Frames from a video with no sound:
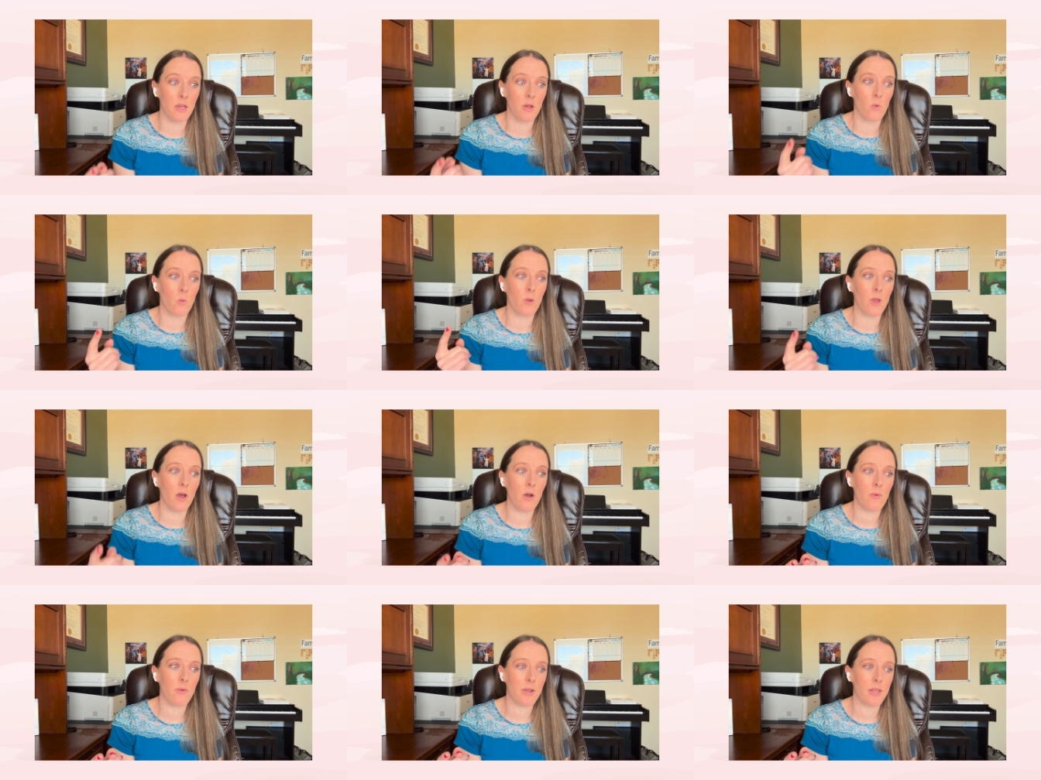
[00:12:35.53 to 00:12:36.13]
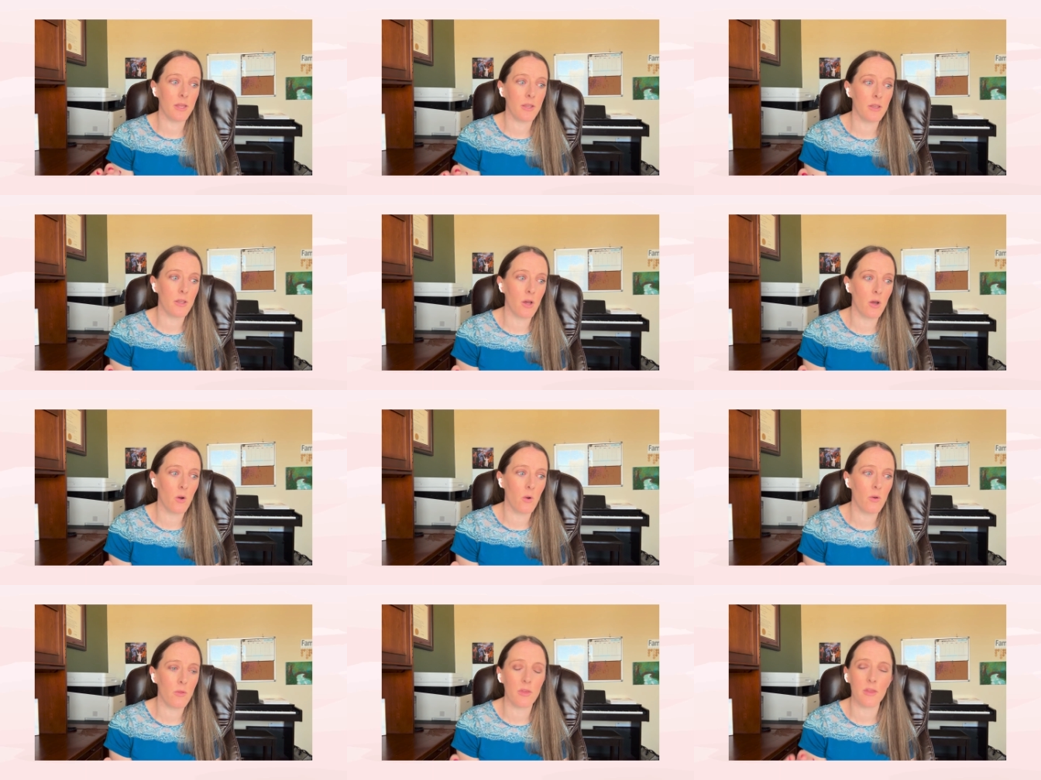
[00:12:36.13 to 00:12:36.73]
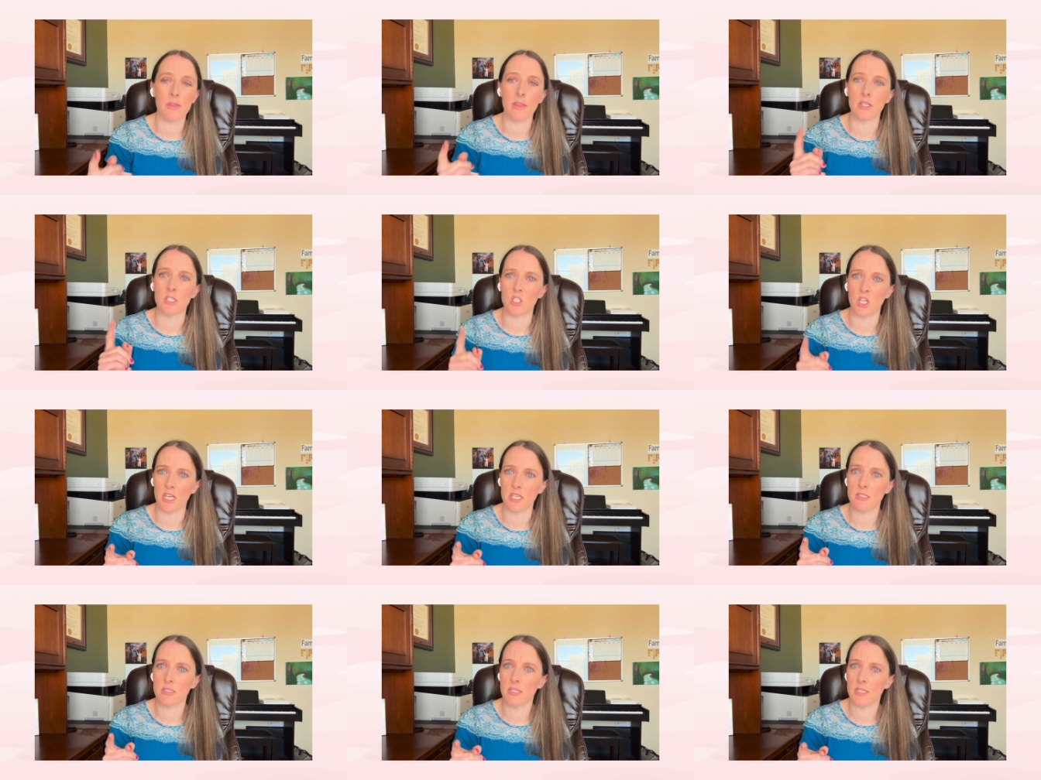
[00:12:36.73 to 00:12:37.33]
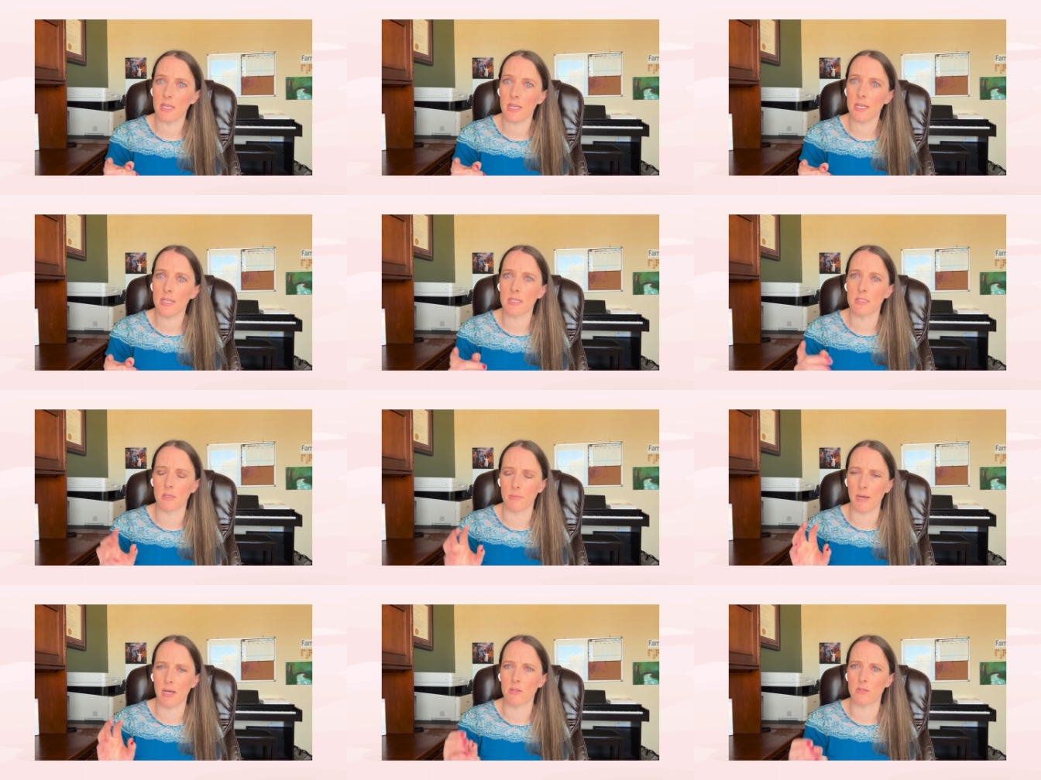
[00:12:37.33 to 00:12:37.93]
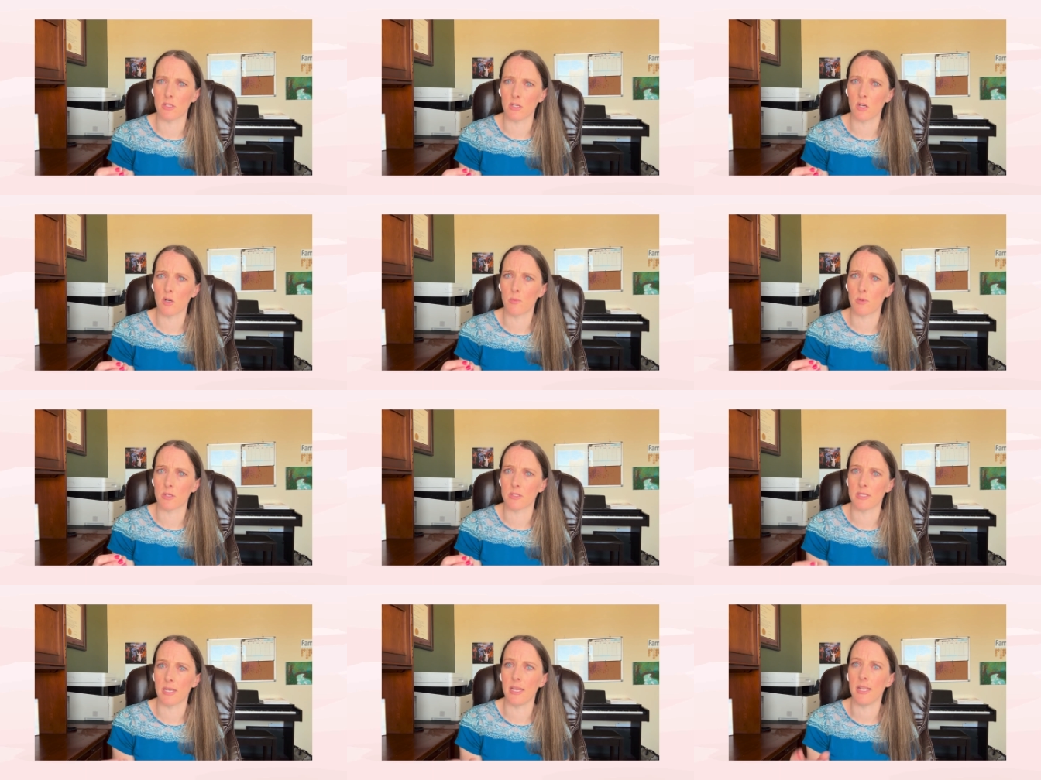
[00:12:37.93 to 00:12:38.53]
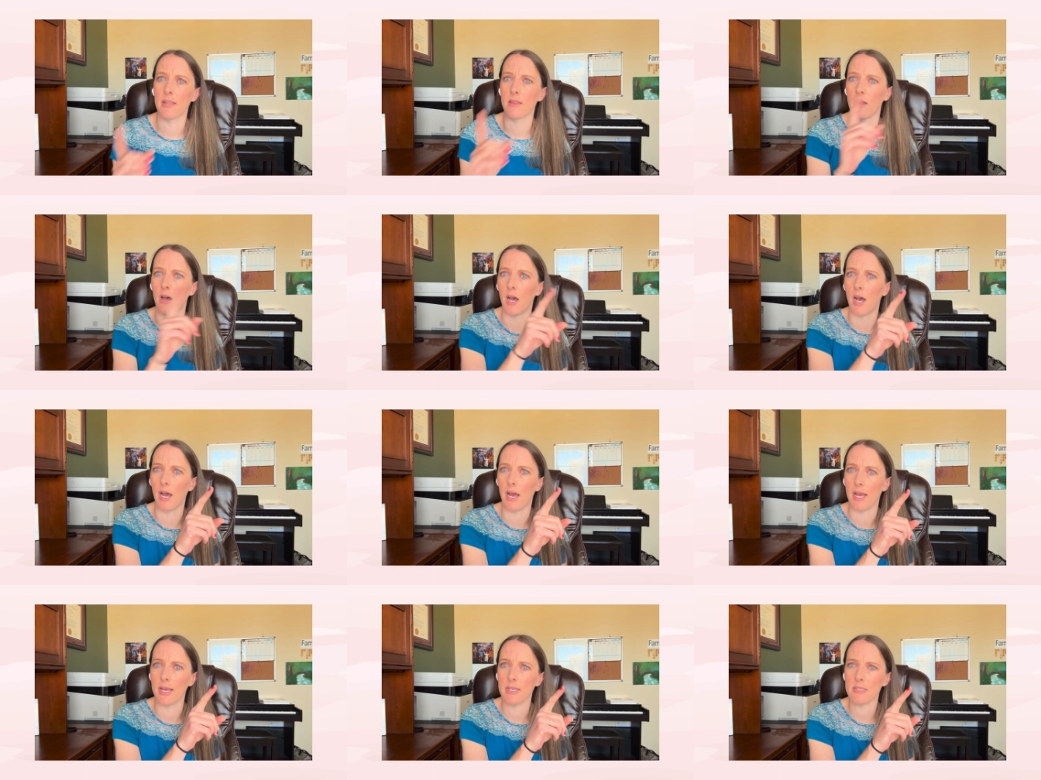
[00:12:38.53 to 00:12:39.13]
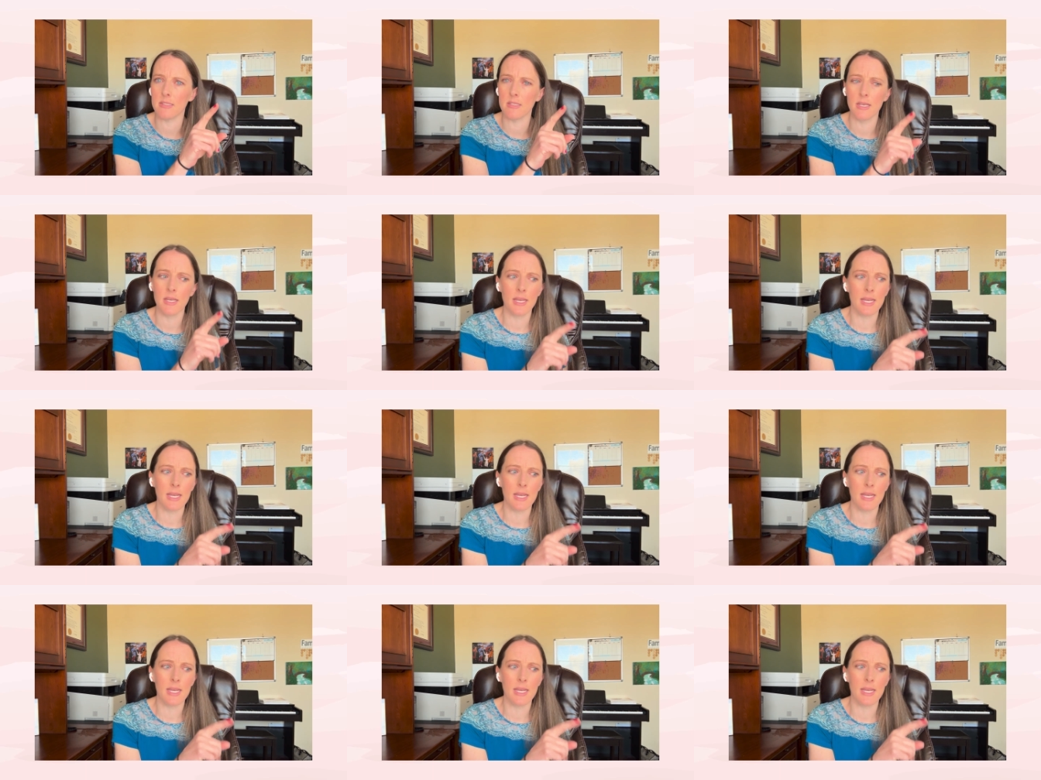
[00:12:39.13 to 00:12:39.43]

We already know that the gestadine is about 0% in the highs.